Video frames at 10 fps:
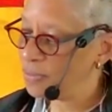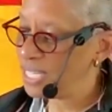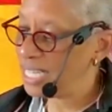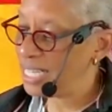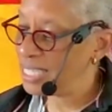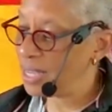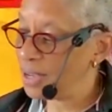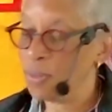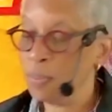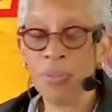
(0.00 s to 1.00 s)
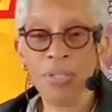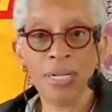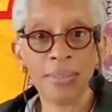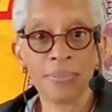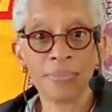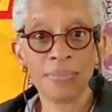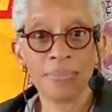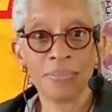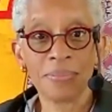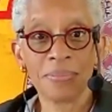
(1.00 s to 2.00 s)
deeds of the Buddha.
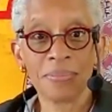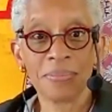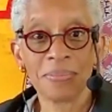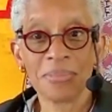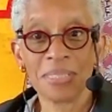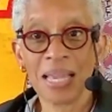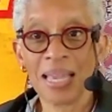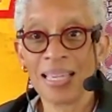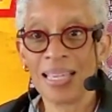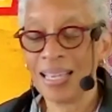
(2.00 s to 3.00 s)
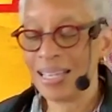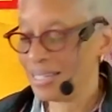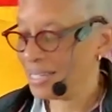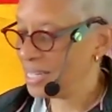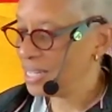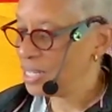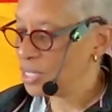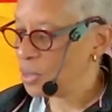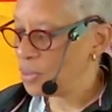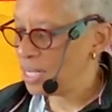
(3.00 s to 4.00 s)
Okay.
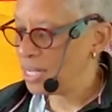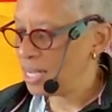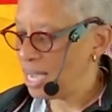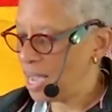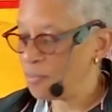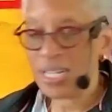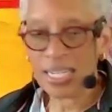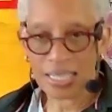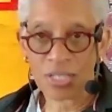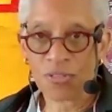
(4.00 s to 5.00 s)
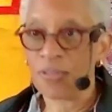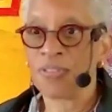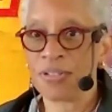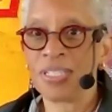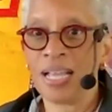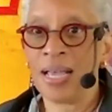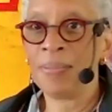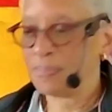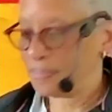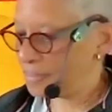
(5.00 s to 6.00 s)
So I'm reading this for the first time
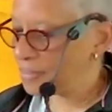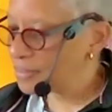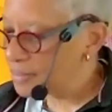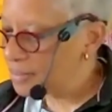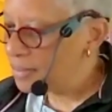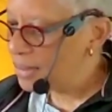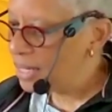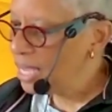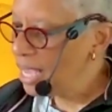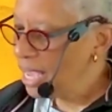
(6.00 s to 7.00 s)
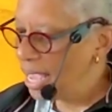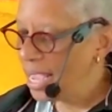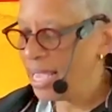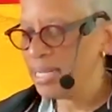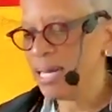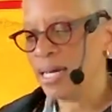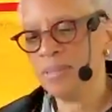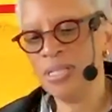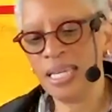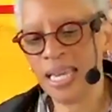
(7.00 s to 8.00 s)
and I'm
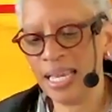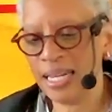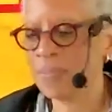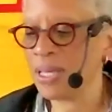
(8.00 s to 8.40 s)
looking at it and I'm